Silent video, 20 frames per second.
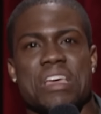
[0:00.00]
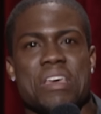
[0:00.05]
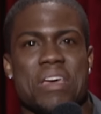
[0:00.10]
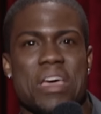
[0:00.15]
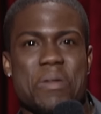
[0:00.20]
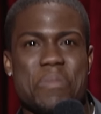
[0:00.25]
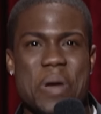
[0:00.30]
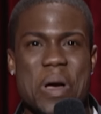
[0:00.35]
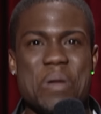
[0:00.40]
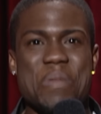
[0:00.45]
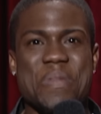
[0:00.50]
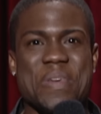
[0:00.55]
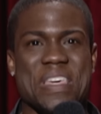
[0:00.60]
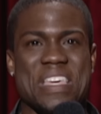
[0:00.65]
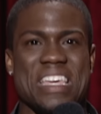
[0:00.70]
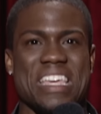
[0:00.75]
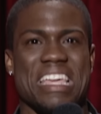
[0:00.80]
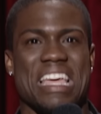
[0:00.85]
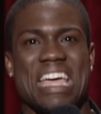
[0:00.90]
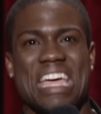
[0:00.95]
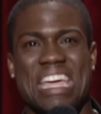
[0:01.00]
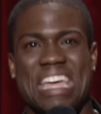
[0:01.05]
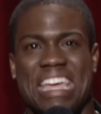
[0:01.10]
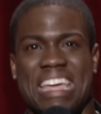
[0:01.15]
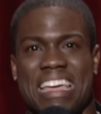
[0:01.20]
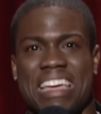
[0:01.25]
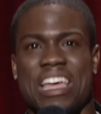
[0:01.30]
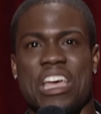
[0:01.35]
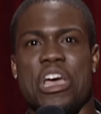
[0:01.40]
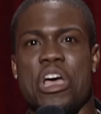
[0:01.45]
Hey, mommy.
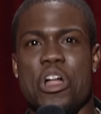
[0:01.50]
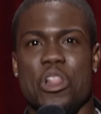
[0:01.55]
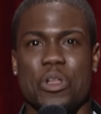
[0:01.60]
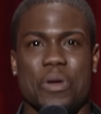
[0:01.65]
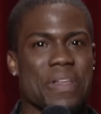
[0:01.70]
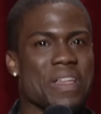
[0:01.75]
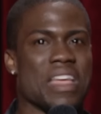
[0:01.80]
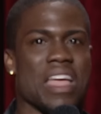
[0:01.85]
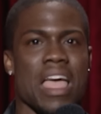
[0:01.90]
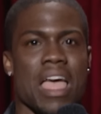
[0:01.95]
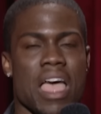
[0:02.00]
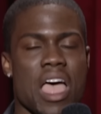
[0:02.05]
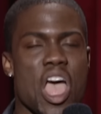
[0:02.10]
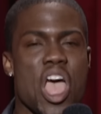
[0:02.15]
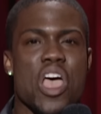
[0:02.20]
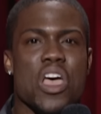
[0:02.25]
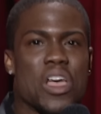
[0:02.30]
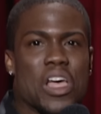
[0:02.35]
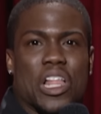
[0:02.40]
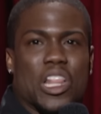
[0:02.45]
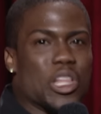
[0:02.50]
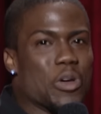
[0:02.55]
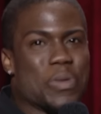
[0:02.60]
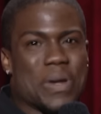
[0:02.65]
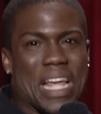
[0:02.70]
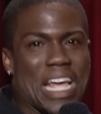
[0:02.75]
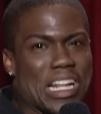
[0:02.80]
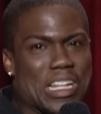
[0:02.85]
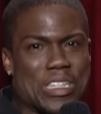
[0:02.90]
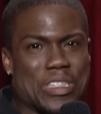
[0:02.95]
Hey, look, look what
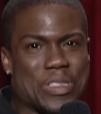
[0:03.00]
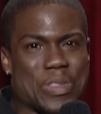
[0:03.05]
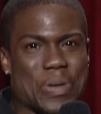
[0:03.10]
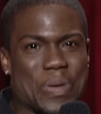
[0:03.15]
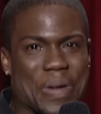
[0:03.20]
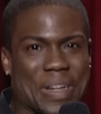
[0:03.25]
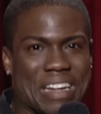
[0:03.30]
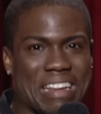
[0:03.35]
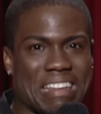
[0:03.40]
Andy's doing.